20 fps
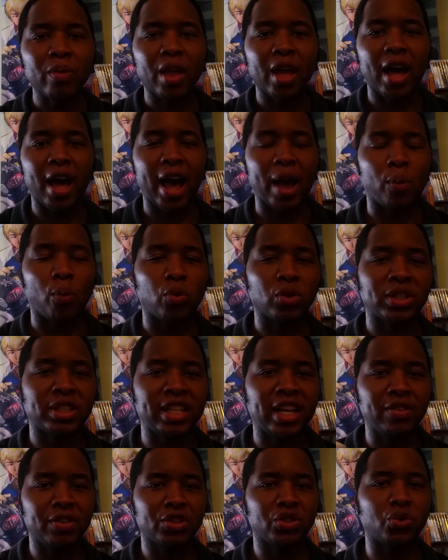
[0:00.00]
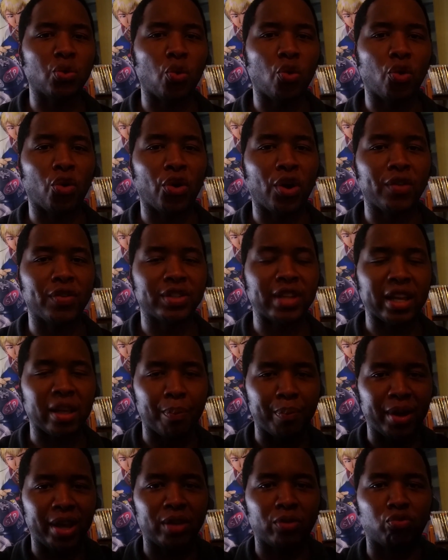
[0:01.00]
I see the store, and there's like a
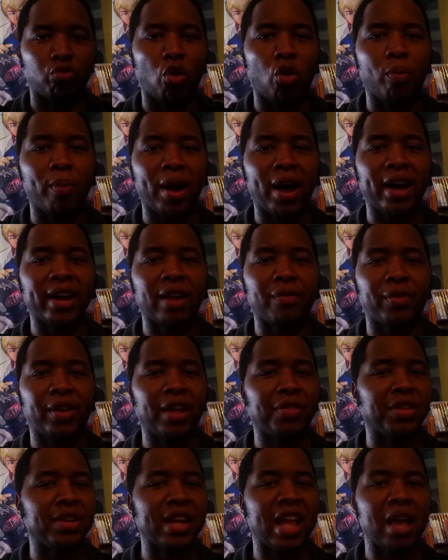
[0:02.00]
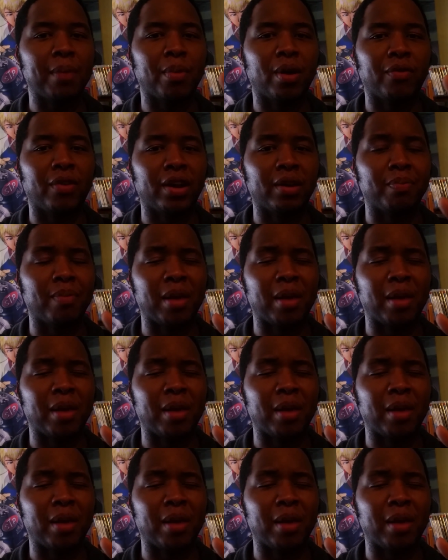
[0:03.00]
big robot. I forget the name of it.